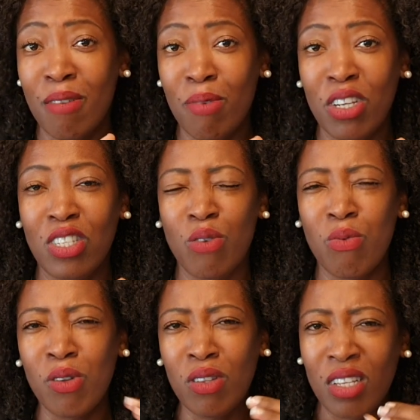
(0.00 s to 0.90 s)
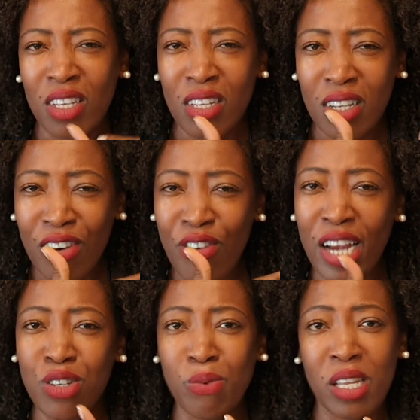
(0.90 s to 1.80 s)
because you will
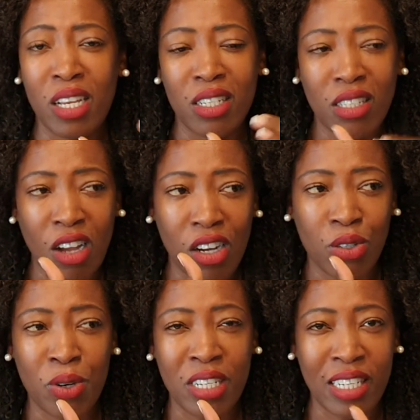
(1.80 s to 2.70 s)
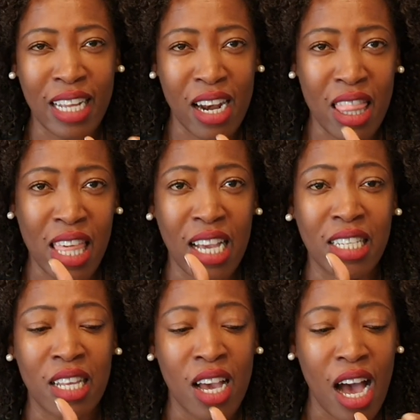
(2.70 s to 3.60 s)
gradually start to understand
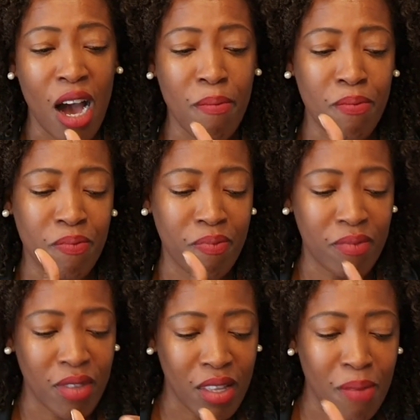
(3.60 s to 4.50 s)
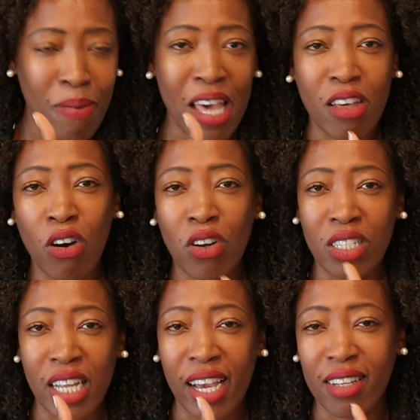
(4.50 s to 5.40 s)
things by the
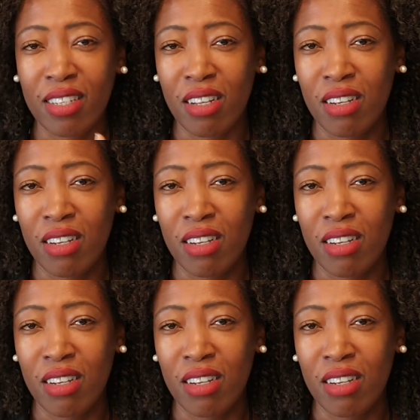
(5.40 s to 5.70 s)
context,